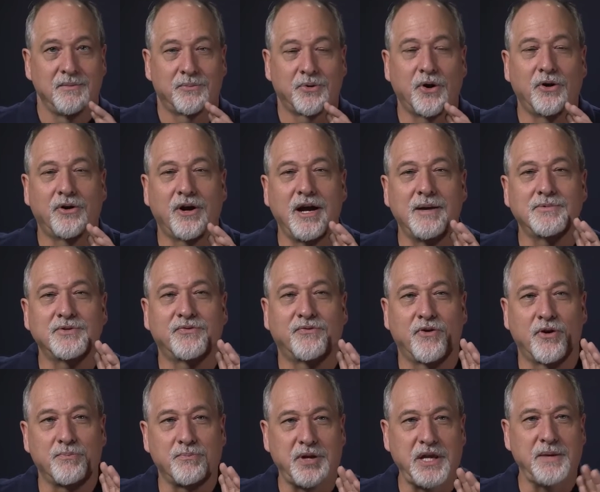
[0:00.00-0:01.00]
programs
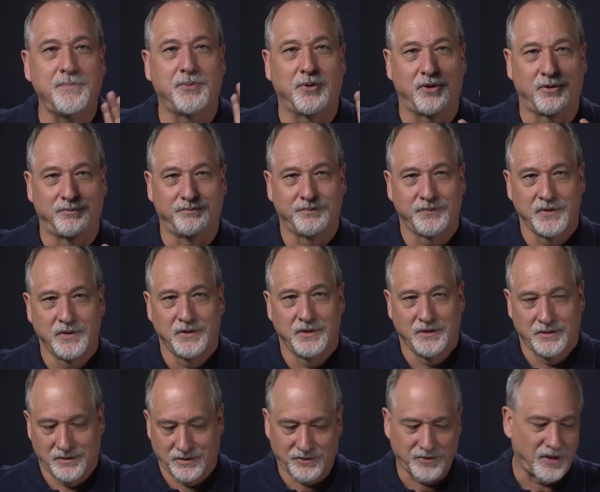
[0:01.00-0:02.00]
for people.
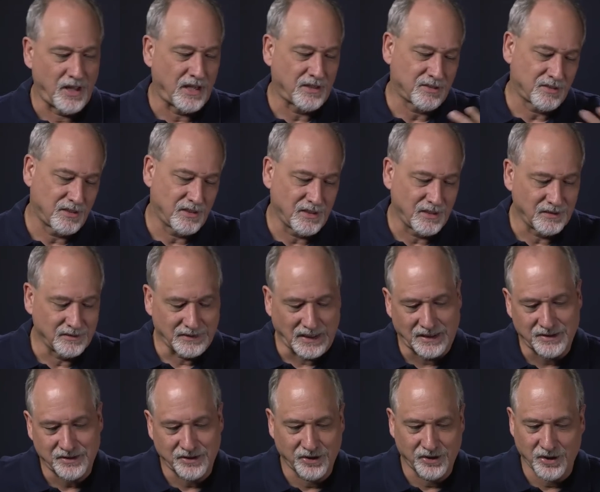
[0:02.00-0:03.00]
So that's
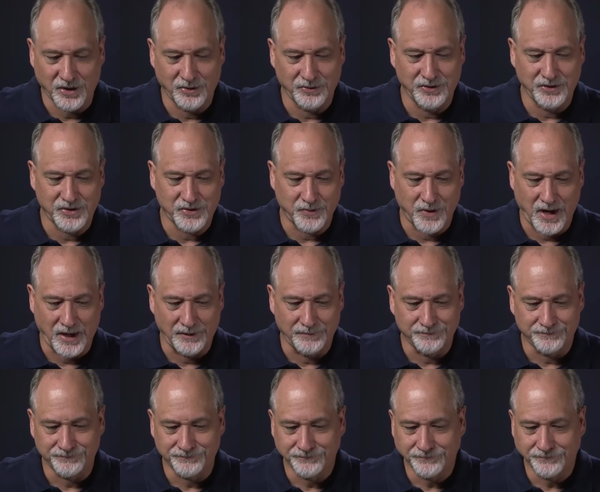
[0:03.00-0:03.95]
the code that's right.